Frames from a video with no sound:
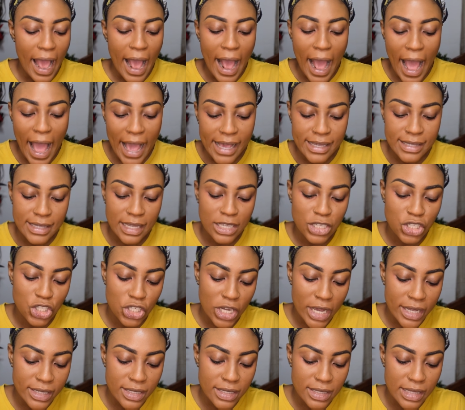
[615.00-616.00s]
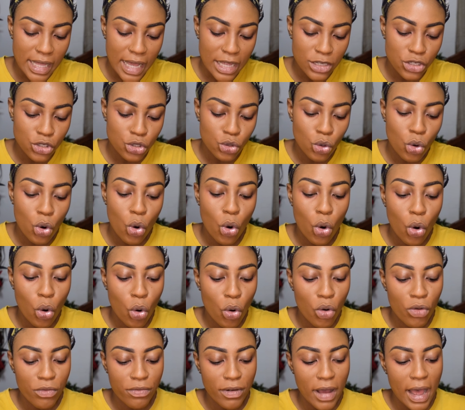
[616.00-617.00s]
I suggest that you go
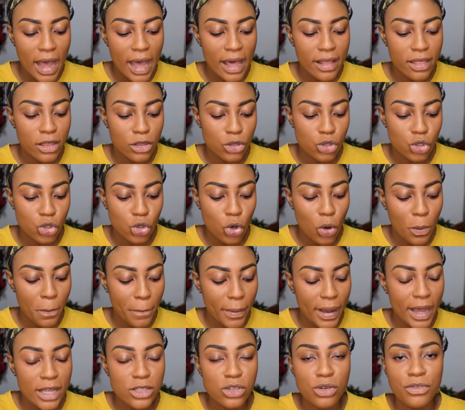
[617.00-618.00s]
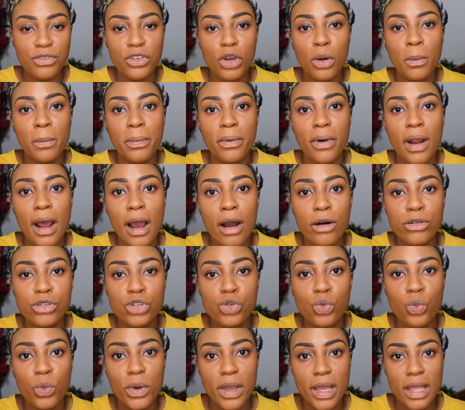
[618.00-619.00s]
over the top part of your
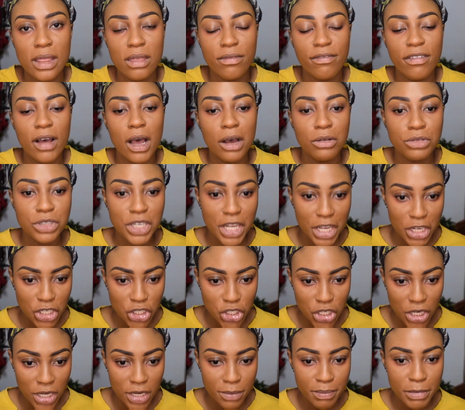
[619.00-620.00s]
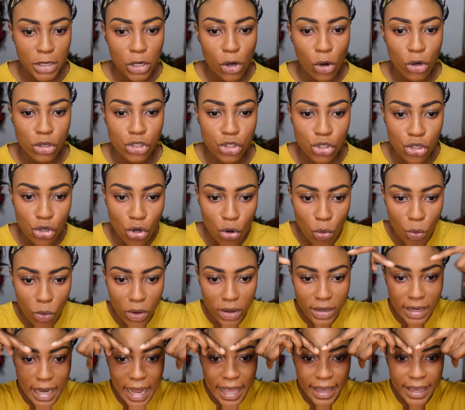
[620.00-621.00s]
brows with foundation, because you don't
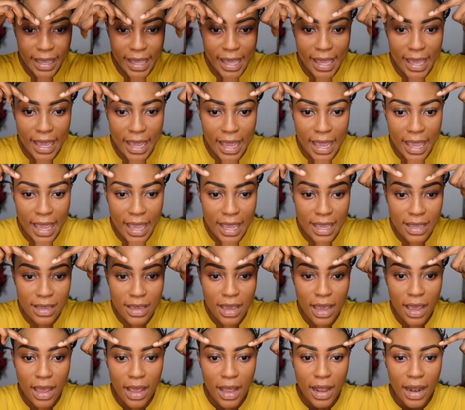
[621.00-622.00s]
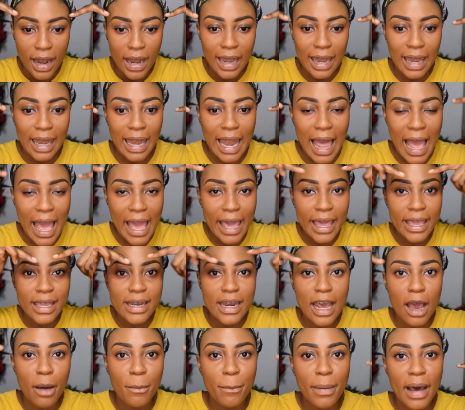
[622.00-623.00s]
want like a line
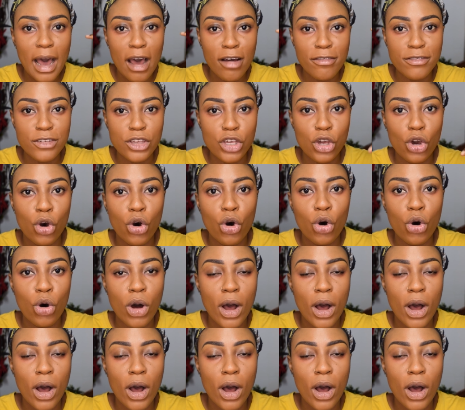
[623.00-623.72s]
above your